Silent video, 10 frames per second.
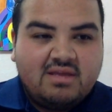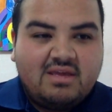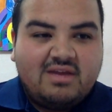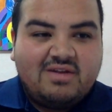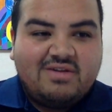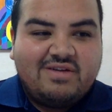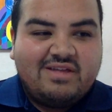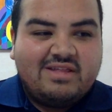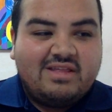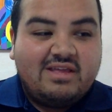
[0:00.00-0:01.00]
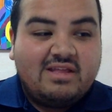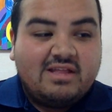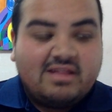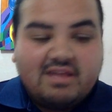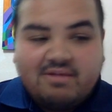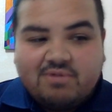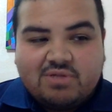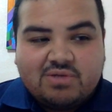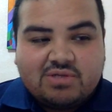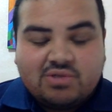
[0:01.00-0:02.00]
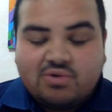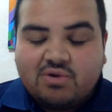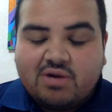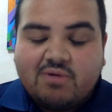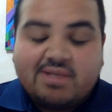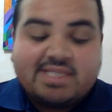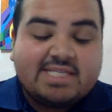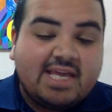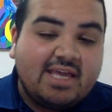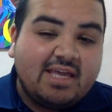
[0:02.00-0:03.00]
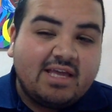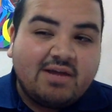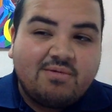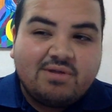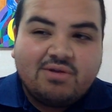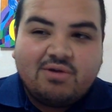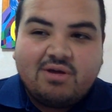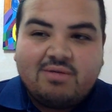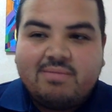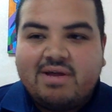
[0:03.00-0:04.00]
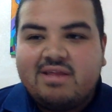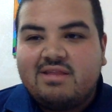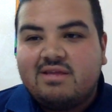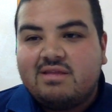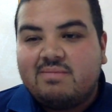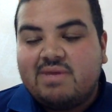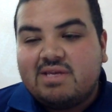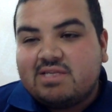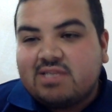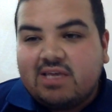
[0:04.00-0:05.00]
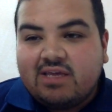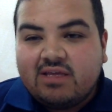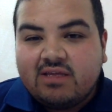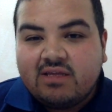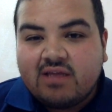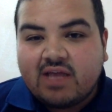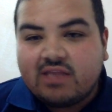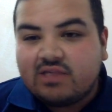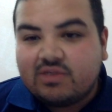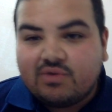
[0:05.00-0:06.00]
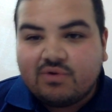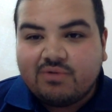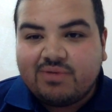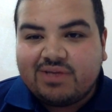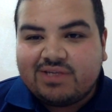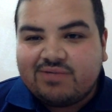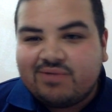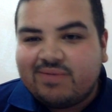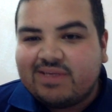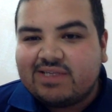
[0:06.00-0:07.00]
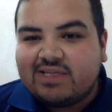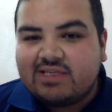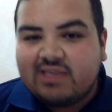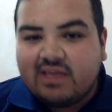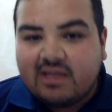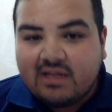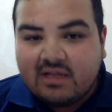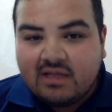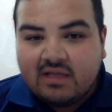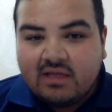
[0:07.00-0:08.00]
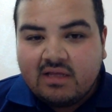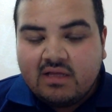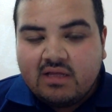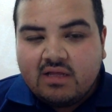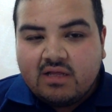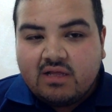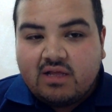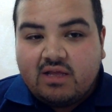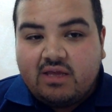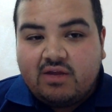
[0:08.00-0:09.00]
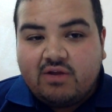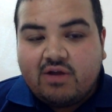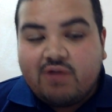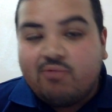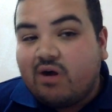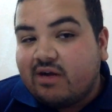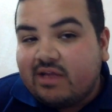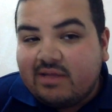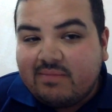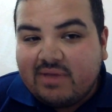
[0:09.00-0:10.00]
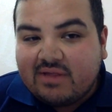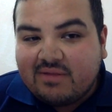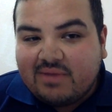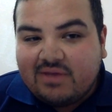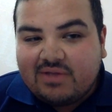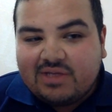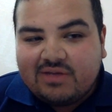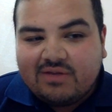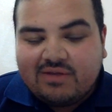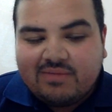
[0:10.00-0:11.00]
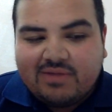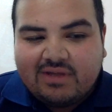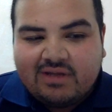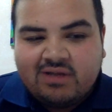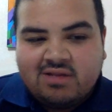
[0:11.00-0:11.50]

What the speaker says: you know, let's say I went to a store and I want steak, I wouldn't go out and buy like the biggest steak at the store because it wouldn't make sense that I want it based on my utility, but